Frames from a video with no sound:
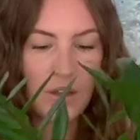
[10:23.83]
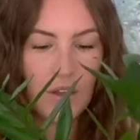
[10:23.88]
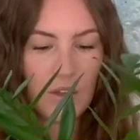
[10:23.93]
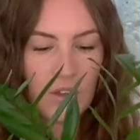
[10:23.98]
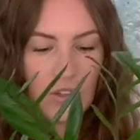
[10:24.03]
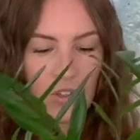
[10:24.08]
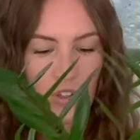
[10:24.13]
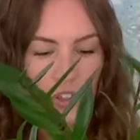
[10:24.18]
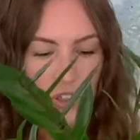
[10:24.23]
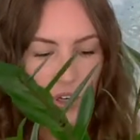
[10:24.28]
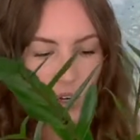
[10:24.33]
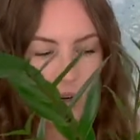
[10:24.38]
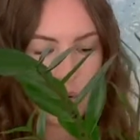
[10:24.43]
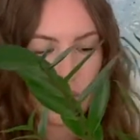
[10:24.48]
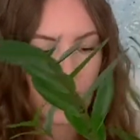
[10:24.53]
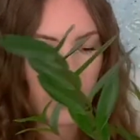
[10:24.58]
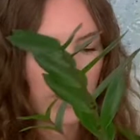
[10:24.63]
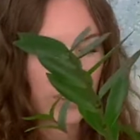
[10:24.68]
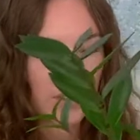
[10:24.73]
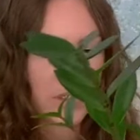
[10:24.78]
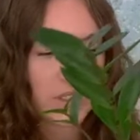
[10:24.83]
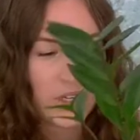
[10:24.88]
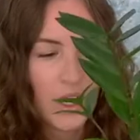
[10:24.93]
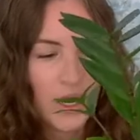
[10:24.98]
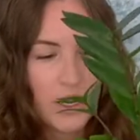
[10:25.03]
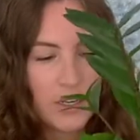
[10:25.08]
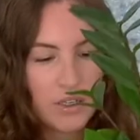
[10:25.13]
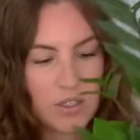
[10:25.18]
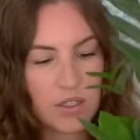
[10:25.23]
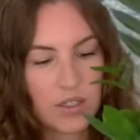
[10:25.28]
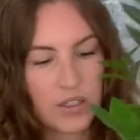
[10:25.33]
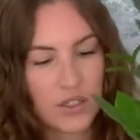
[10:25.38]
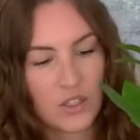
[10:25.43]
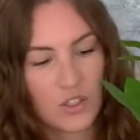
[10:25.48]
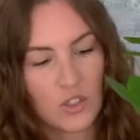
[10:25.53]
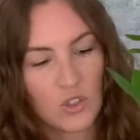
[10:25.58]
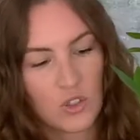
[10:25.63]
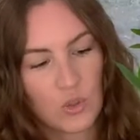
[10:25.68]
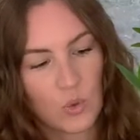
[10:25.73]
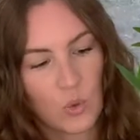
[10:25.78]
So it does
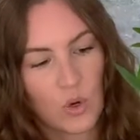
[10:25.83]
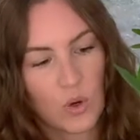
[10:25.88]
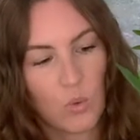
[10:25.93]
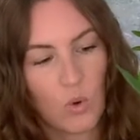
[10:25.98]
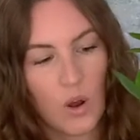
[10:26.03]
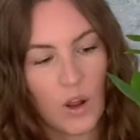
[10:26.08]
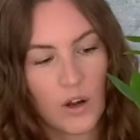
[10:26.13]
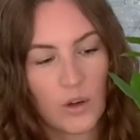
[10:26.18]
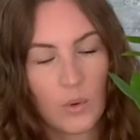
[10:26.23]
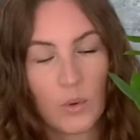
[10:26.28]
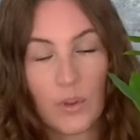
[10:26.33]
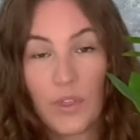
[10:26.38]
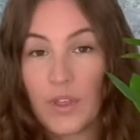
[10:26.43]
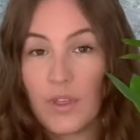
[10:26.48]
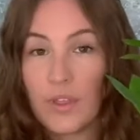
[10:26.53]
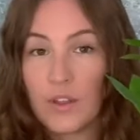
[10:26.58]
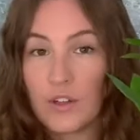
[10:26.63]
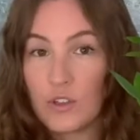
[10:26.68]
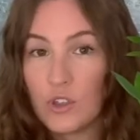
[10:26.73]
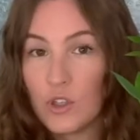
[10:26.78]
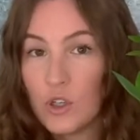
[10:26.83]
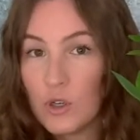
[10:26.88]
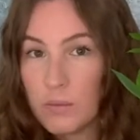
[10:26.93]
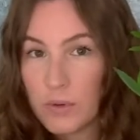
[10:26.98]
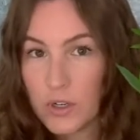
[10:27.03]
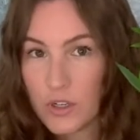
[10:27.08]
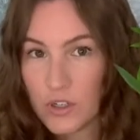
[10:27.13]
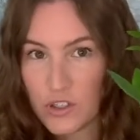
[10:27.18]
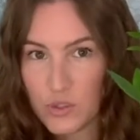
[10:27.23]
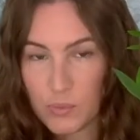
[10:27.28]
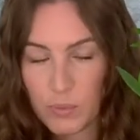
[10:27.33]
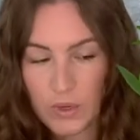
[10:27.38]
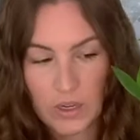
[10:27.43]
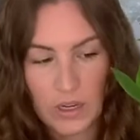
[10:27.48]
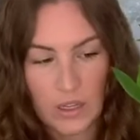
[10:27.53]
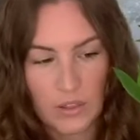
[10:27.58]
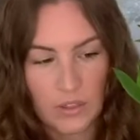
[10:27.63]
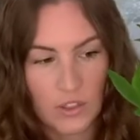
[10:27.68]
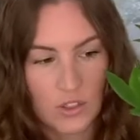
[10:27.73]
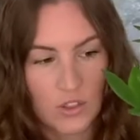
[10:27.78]
store water within the tubers
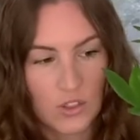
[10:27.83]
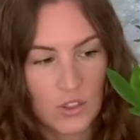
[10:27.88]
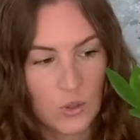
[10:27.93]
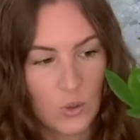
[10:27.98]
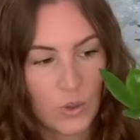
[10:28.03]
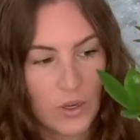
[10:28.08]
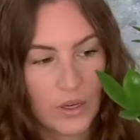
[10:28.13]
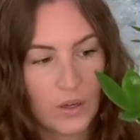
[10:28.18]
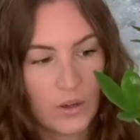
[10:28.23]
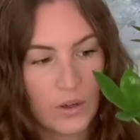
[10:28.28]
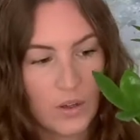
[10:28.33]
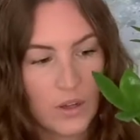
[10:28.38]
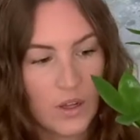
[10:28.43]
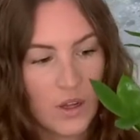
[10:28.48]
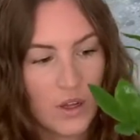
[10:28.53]
beneath the soil.